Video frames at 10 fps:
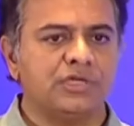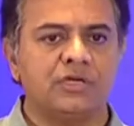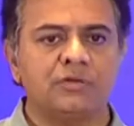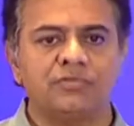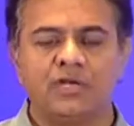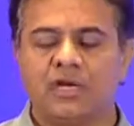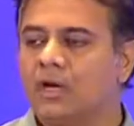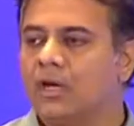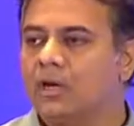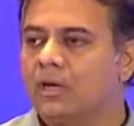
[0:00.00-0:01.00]
of
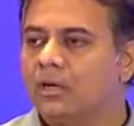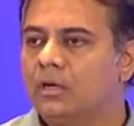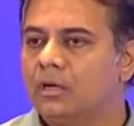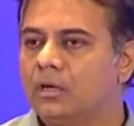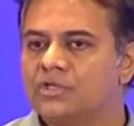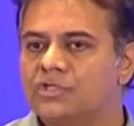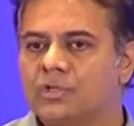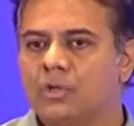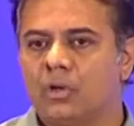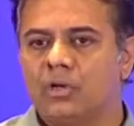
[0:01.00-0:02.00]
Telangana is
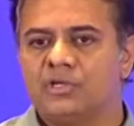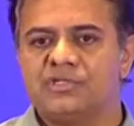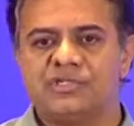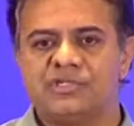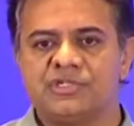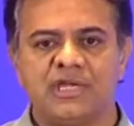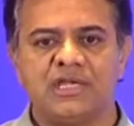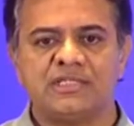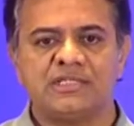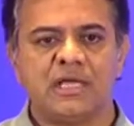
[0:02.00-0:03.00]
called as
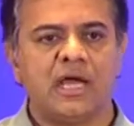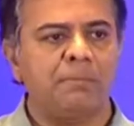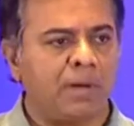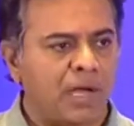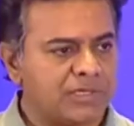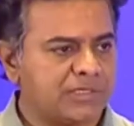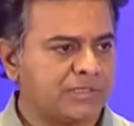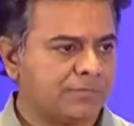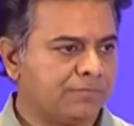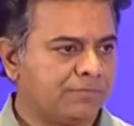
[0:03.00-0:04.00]
TSI Pass.
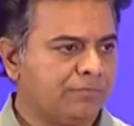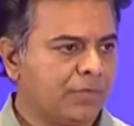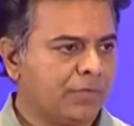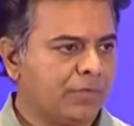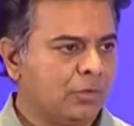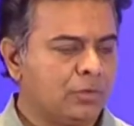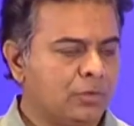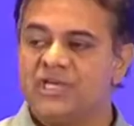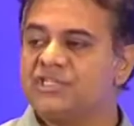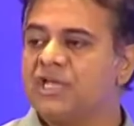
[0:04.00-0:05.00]
Now,
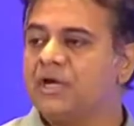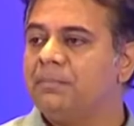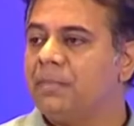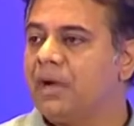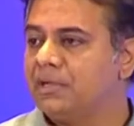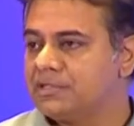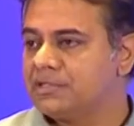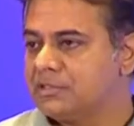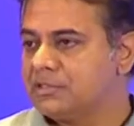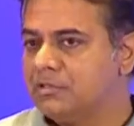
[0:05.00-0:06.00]
TSI Pass,
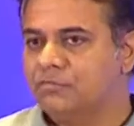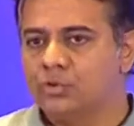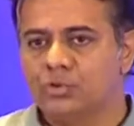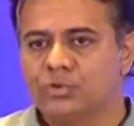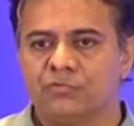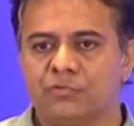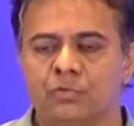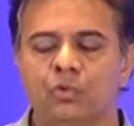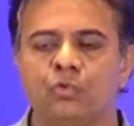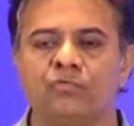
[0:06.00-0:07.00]
for those of you
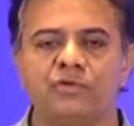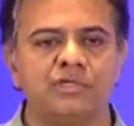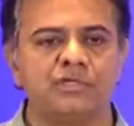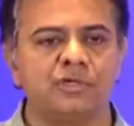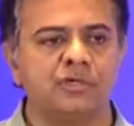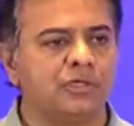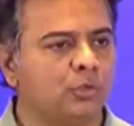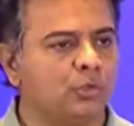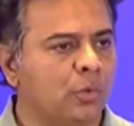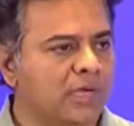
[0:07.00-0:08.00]
who visited the
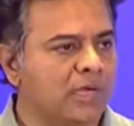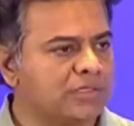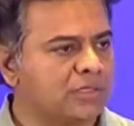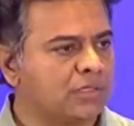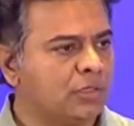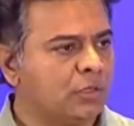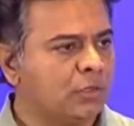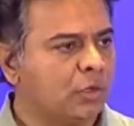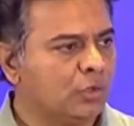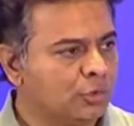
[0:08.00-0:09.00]
US
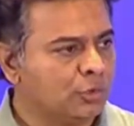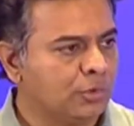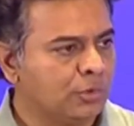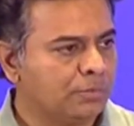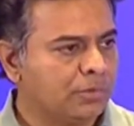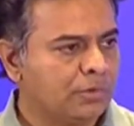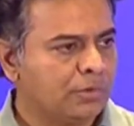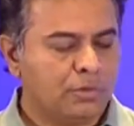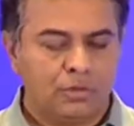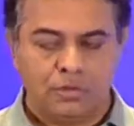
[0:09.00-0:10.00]
or Europe,
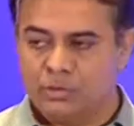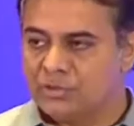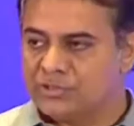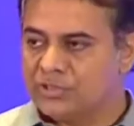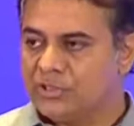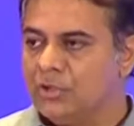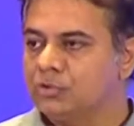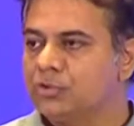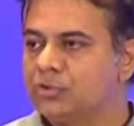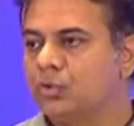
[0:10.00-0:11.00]
you would see on the
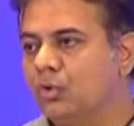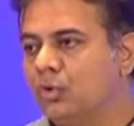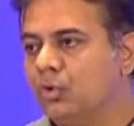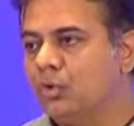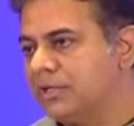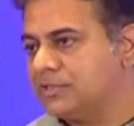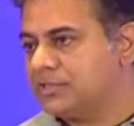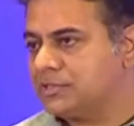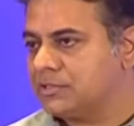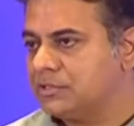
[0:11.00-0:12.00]
toll
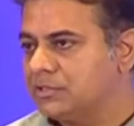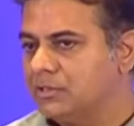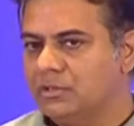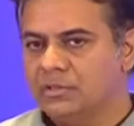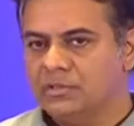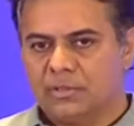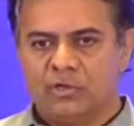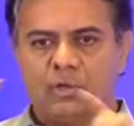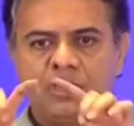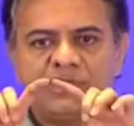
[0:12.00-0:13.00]
gates something
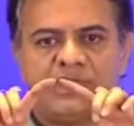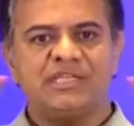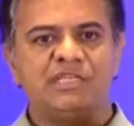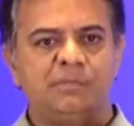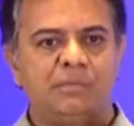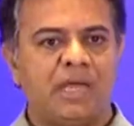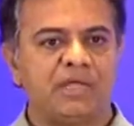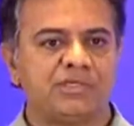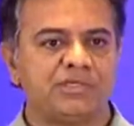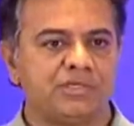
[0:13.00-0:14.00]
called as Easy
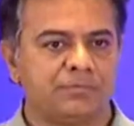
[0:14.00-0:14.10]
Pass.